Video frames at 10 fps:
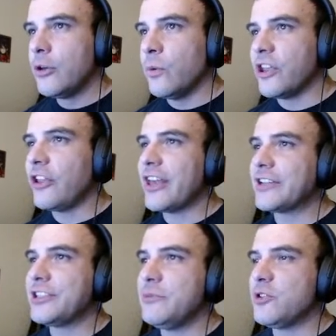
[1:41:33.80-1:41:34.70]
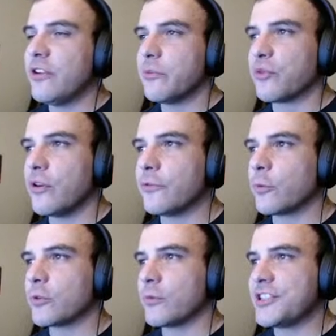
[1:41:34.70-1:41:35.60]
With all that seems to have improved
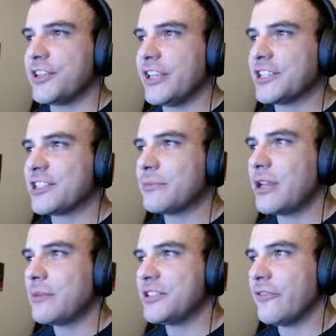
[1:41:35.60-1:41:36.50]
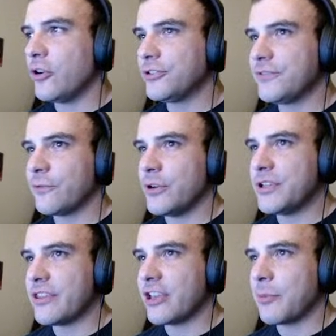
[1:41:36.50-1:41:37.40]
recently, it's sometimes difficult for you
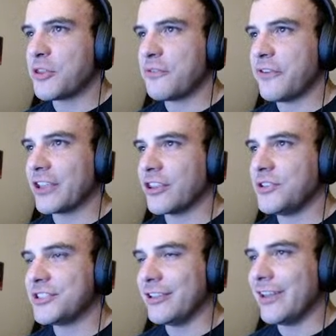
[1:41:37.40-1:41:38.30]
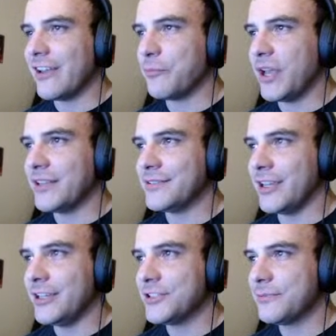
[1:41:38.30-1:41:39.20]
to think about the fact that you still have bad
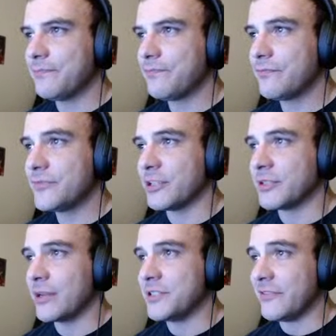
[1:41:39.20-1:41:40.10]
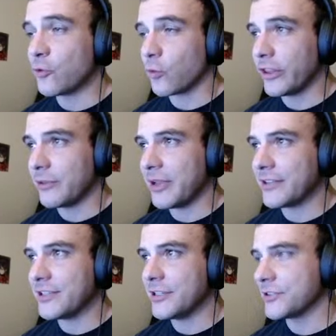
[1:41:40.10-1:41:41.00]
days. Sometimes even really
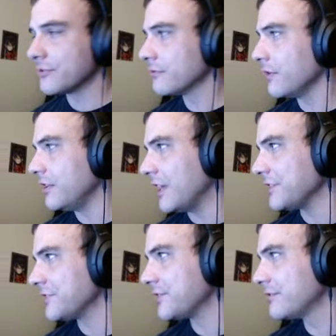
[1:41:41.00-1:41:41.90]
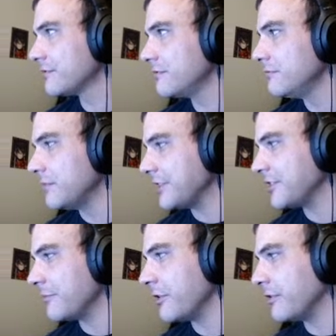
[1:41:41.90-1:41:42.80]
bad days. And that's
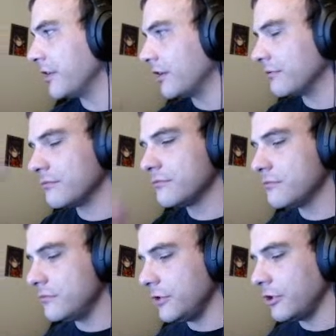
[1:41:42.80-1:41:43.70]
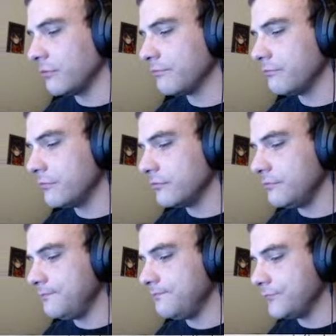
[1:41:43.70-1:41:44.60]
something that,
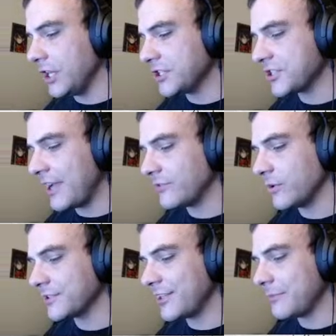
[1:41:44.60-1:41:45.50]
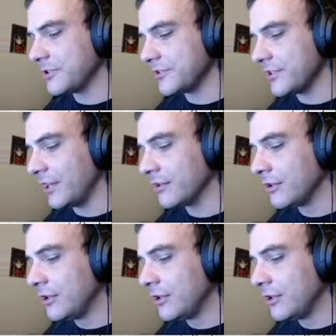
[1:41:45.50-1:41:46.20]
you just have to accept, is that